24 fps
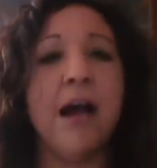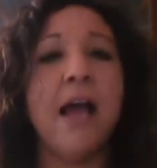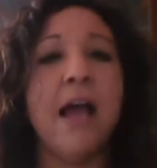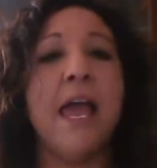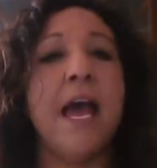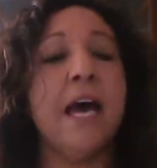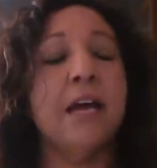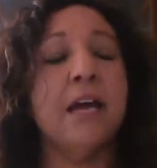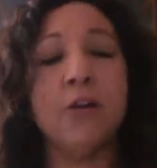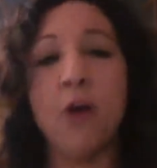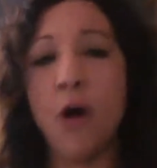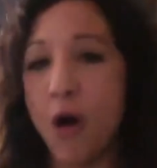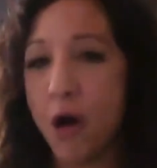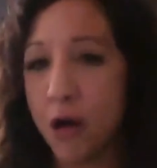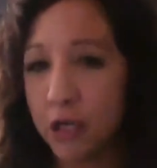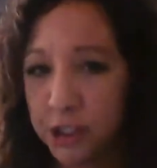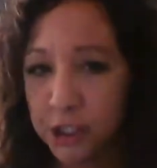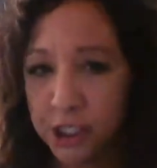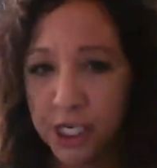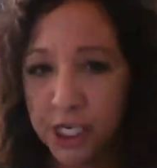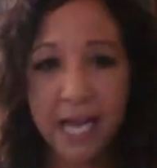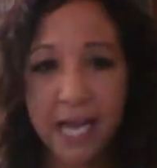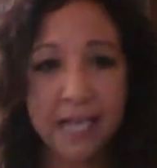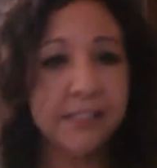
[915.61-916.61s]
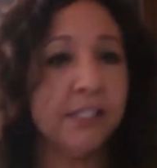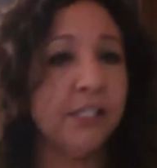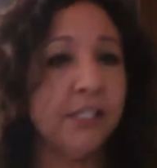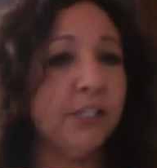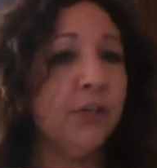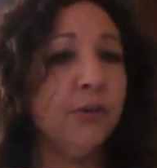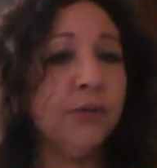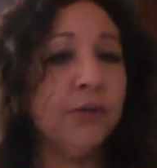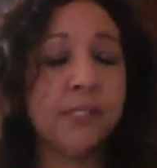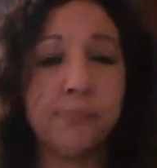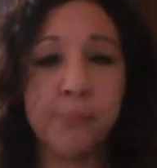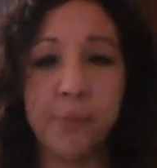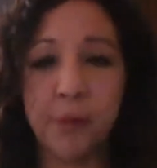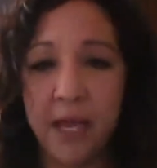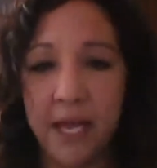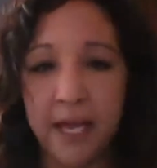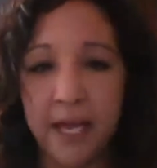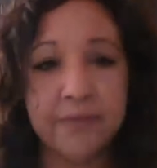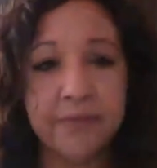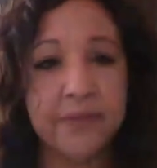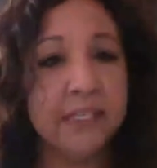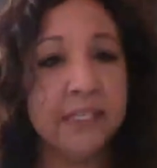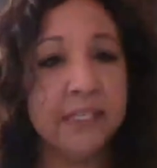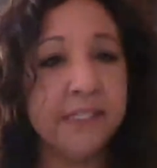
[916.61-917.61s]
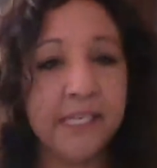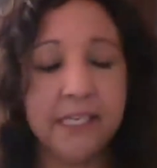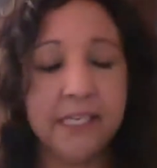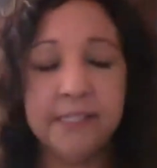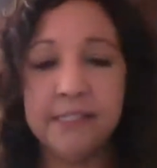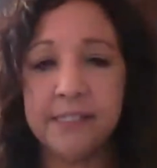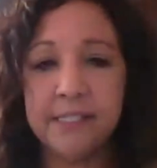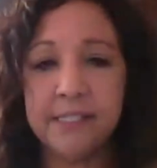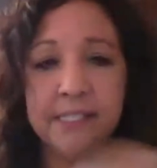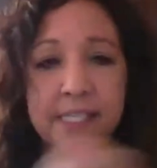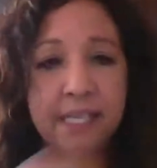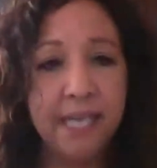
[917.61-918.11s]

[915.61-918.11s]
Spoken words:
and all she has to do is plant the seeds